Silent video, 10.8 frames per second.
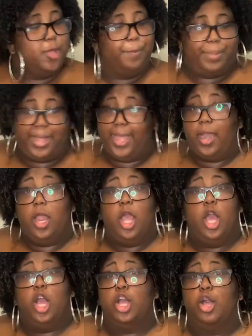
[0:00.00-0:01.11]
But
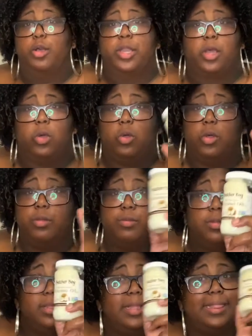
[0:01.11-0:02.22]
coconut oil.
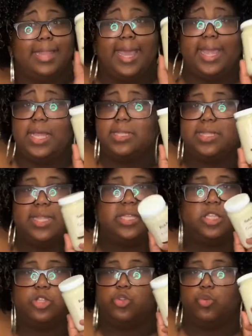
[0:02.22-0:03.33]
Ladies,
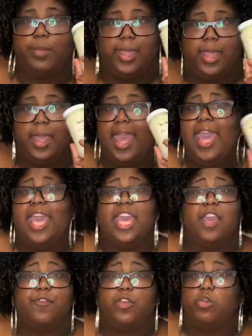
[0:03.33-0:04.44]
listen to me.
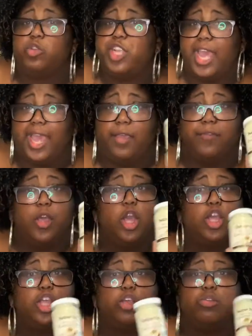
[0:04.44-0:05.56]
If you shave,
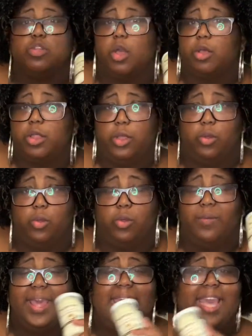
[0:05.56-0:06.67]
use coconut
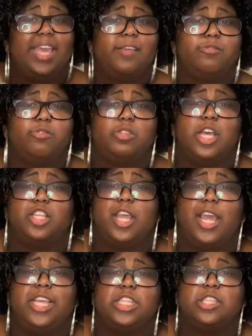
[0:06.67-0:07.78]
oil. It gives you such
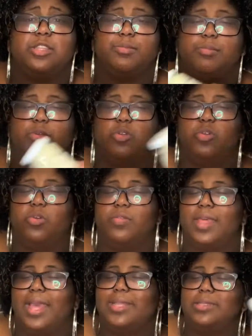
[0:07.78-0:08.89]
a smooth
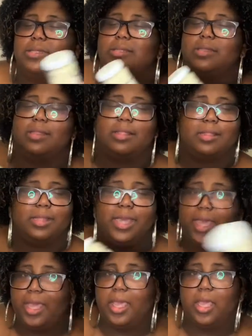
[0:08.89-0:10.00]
and
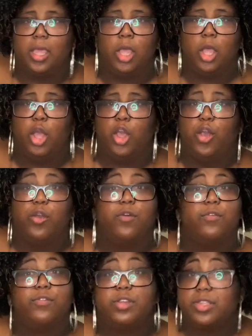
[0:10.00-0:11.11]
sleek
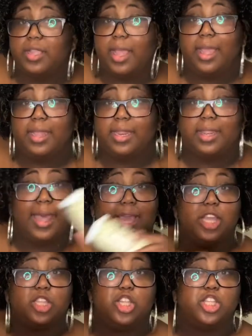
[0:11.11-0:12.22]
vagina. Like,
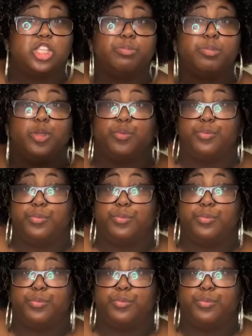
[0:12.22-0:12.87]
it's just smooth.